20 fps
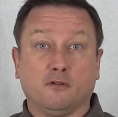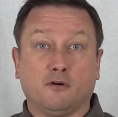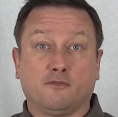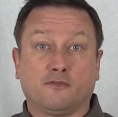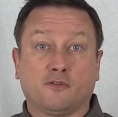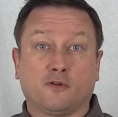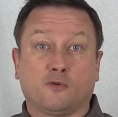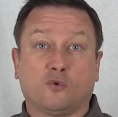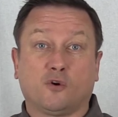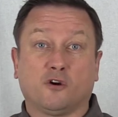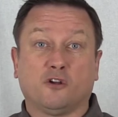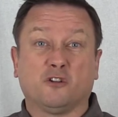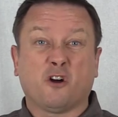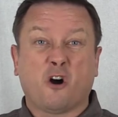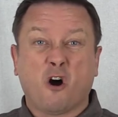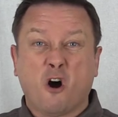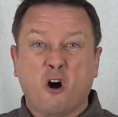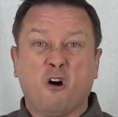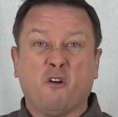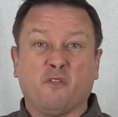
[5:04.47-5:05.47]
over the
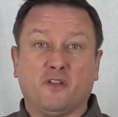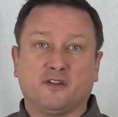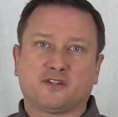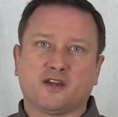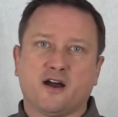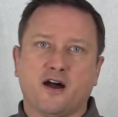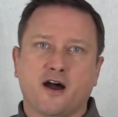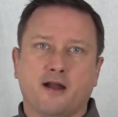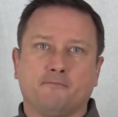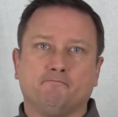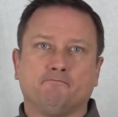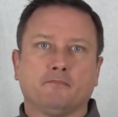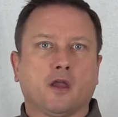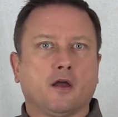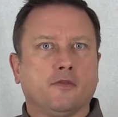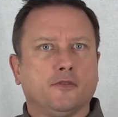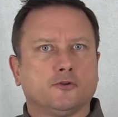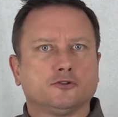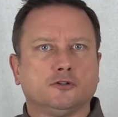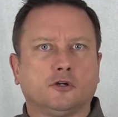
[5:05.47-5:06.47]
world all the time,
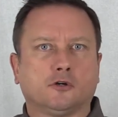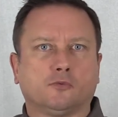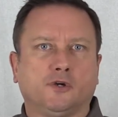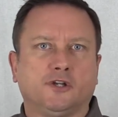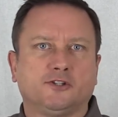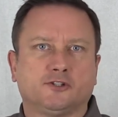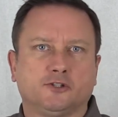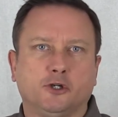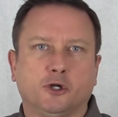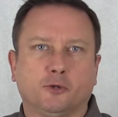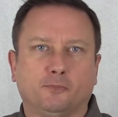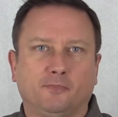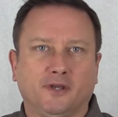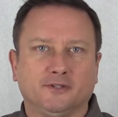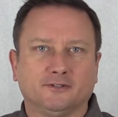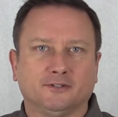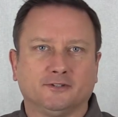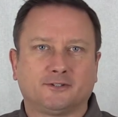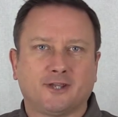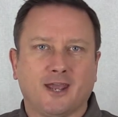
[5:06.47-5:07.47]
and there's no reason your
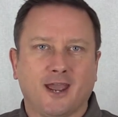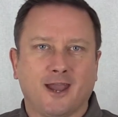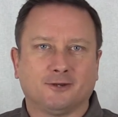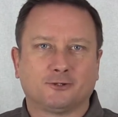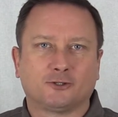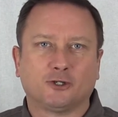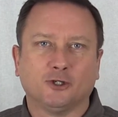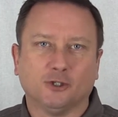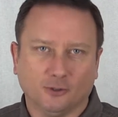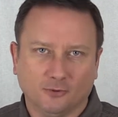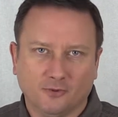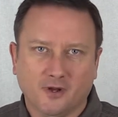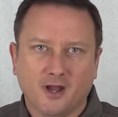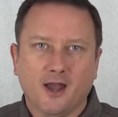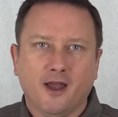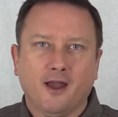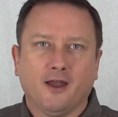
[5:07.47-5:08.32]
business can't too.